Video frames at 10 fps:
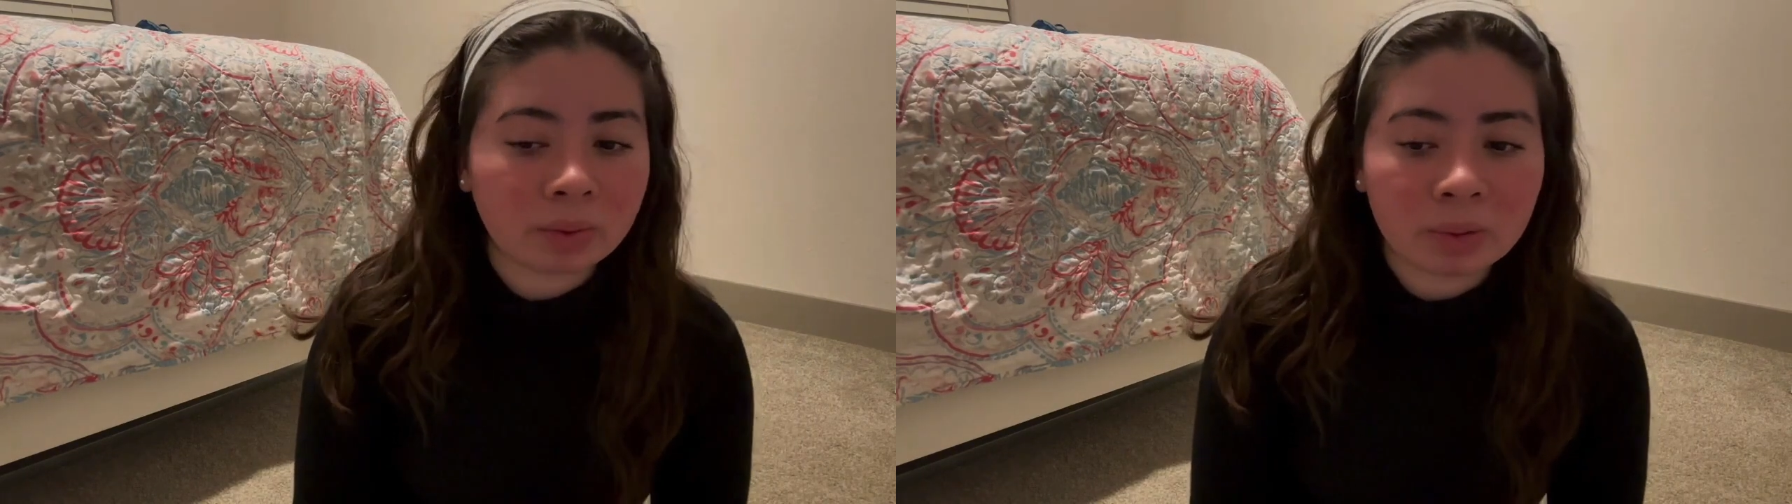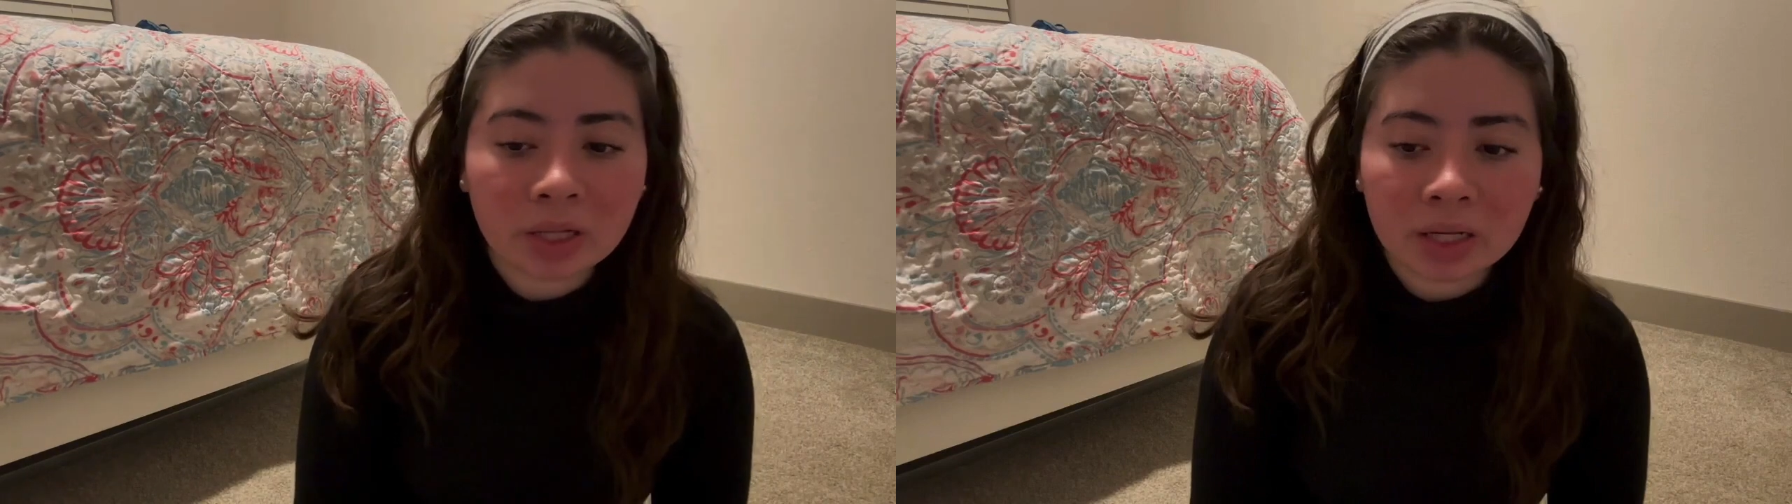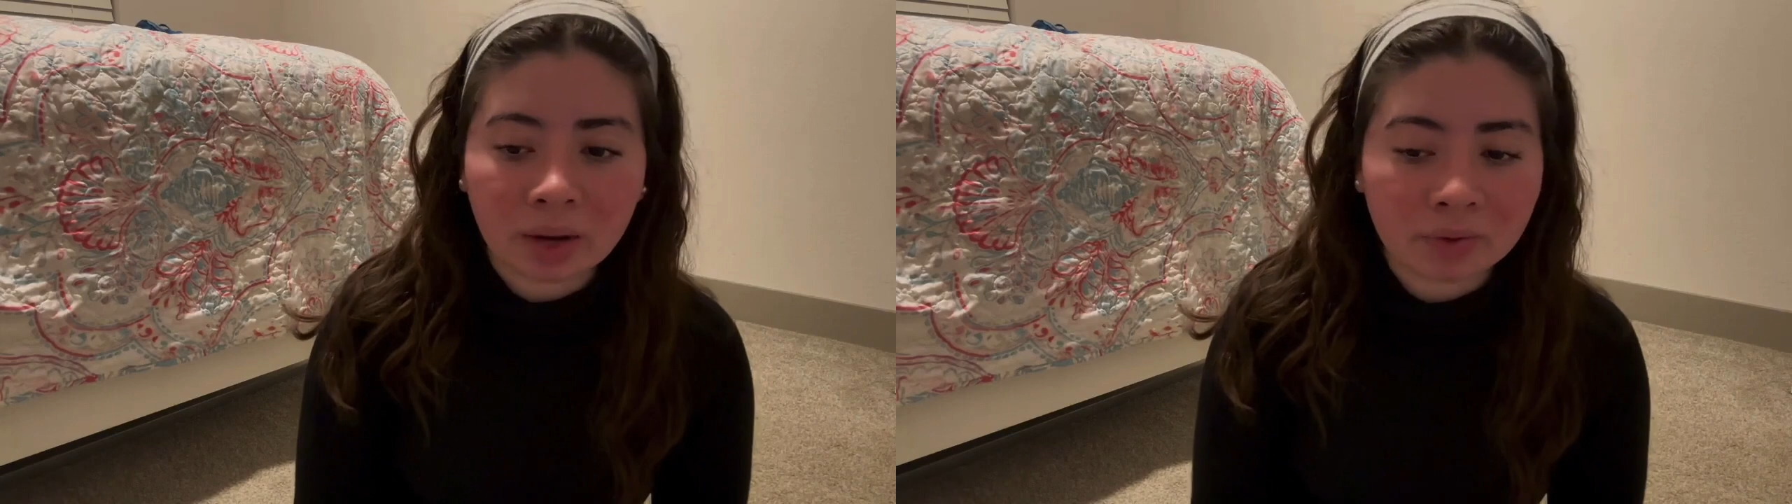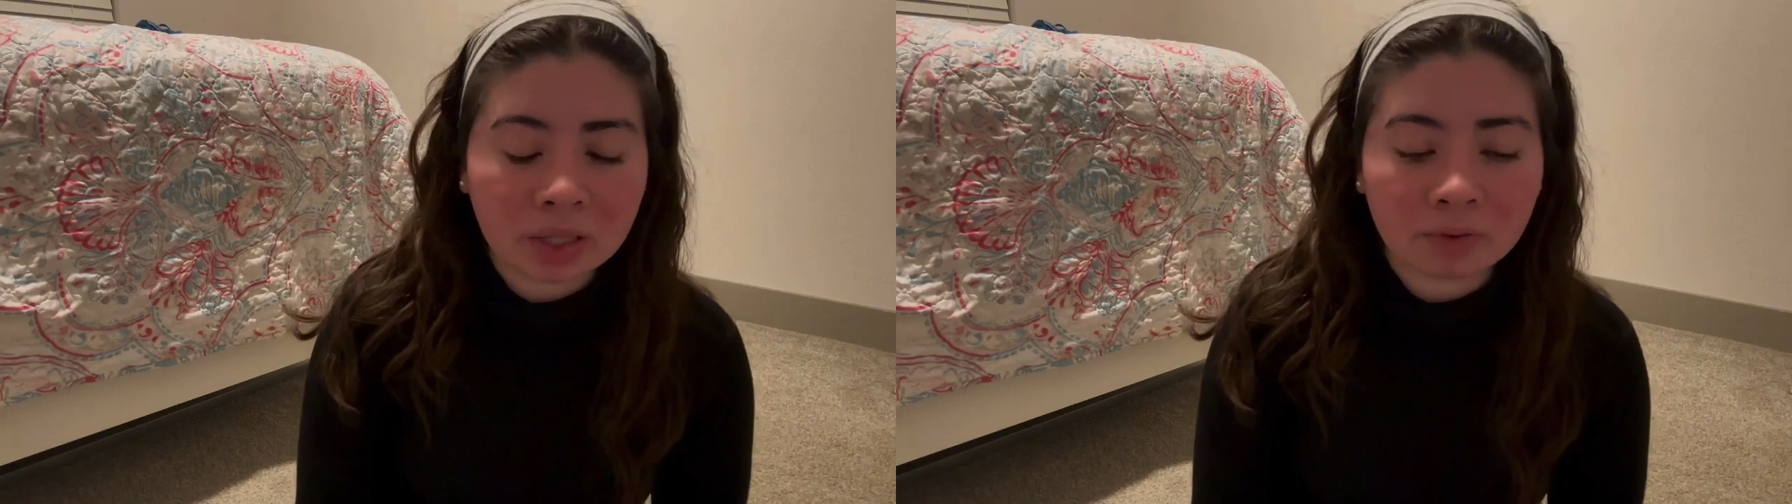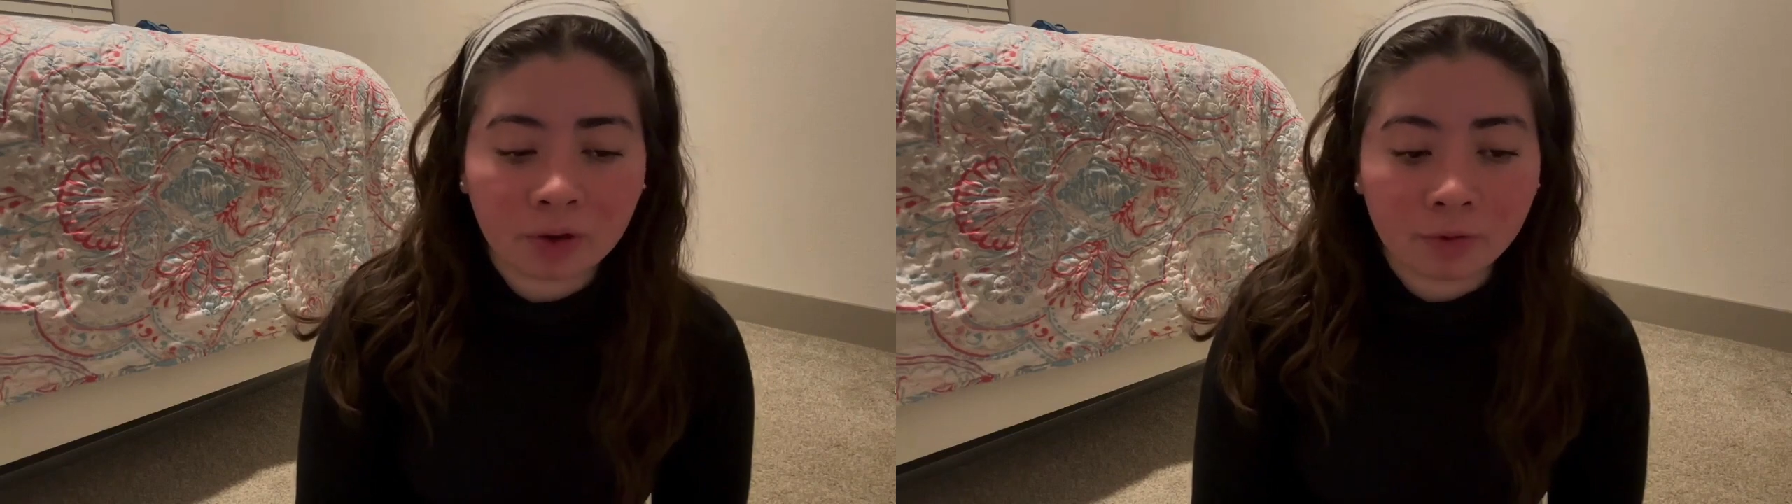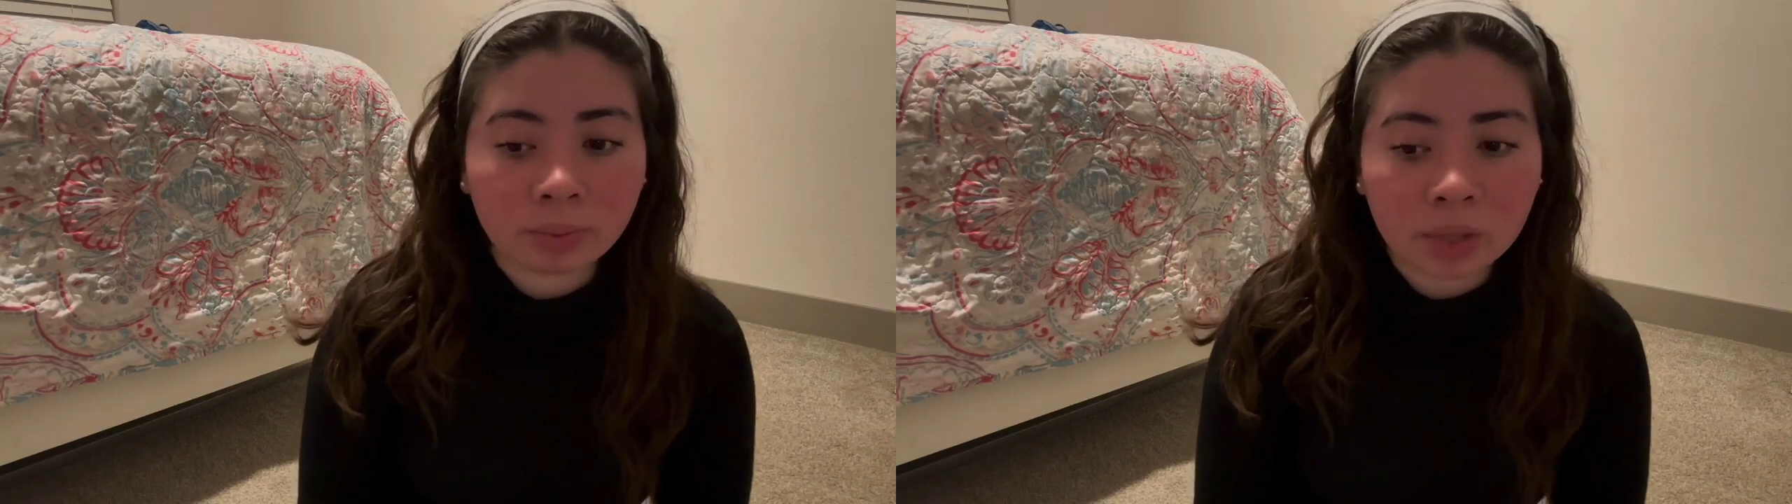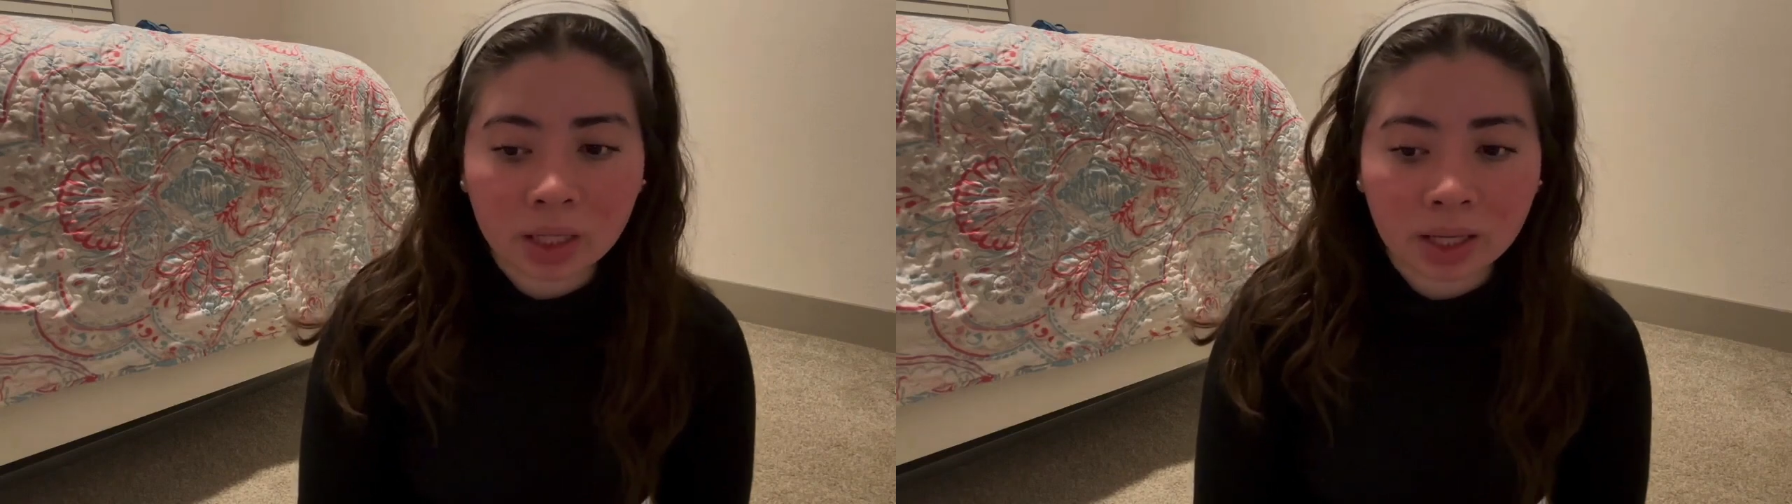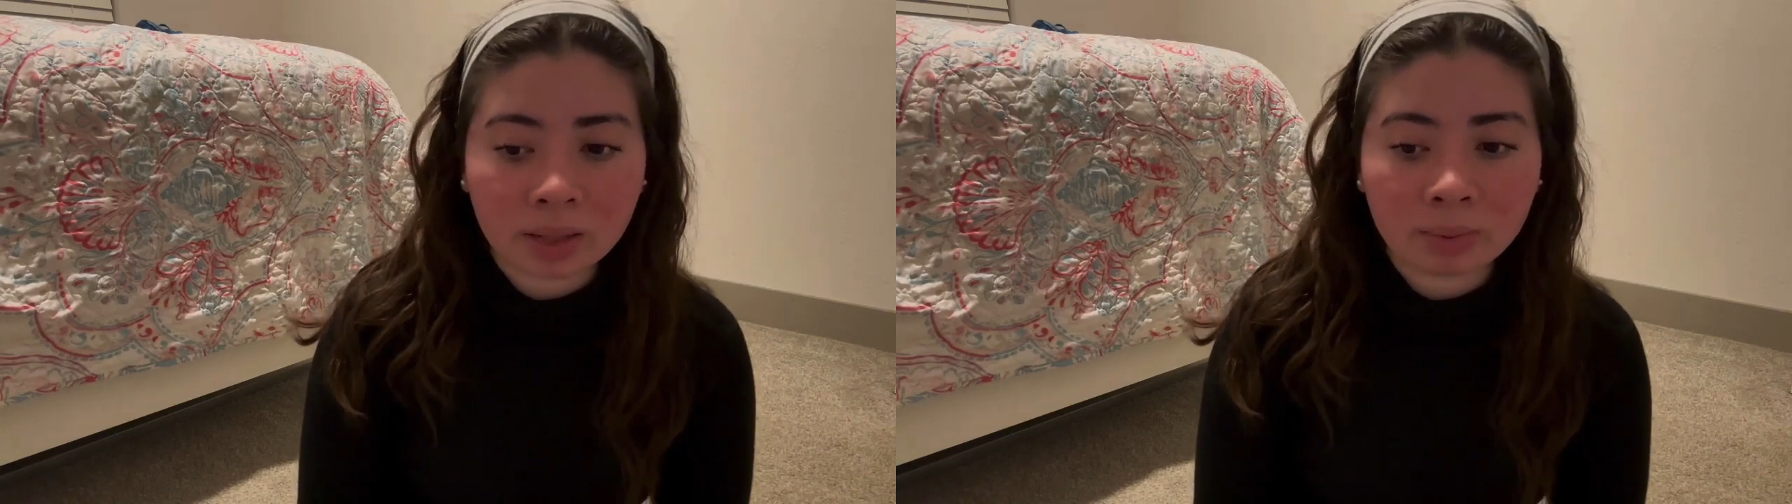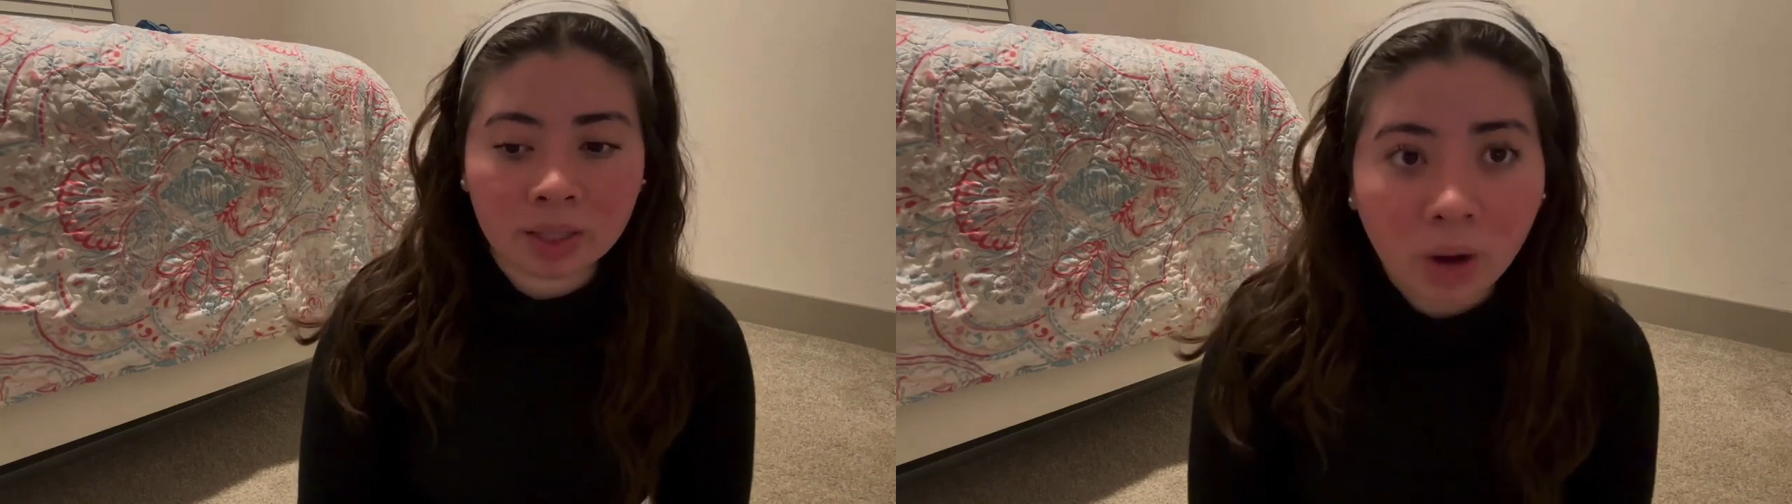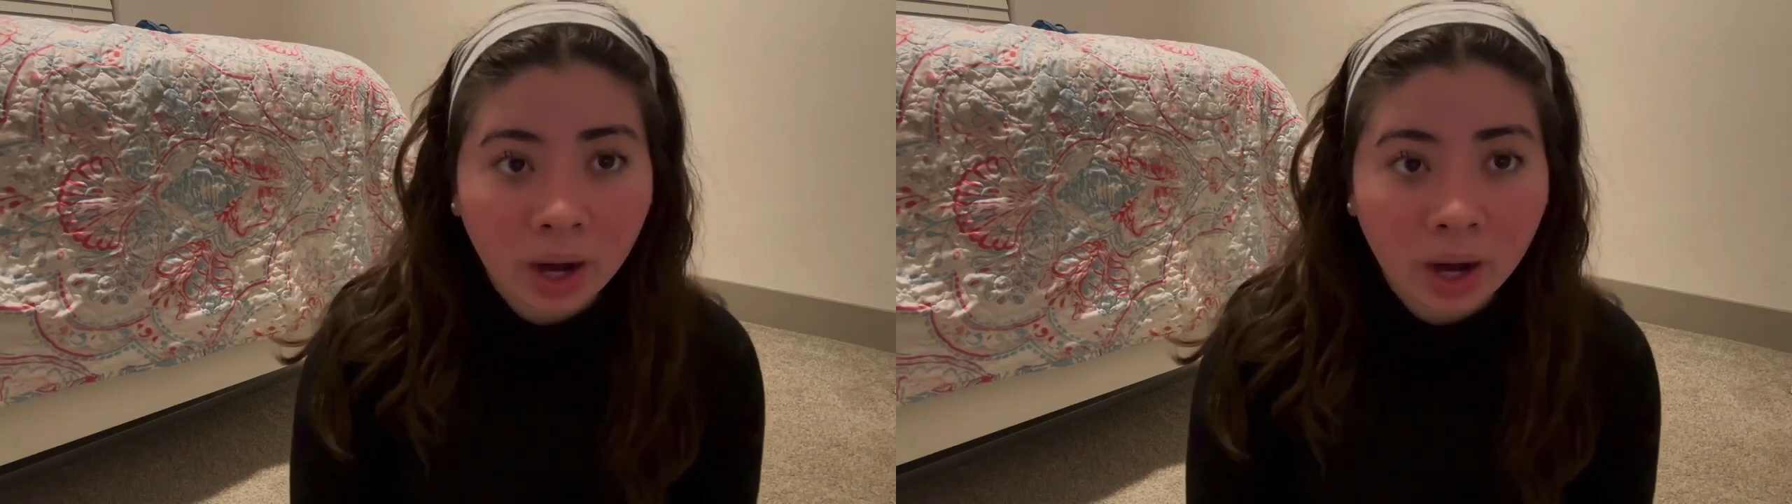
At the beginning, everything felt something in me.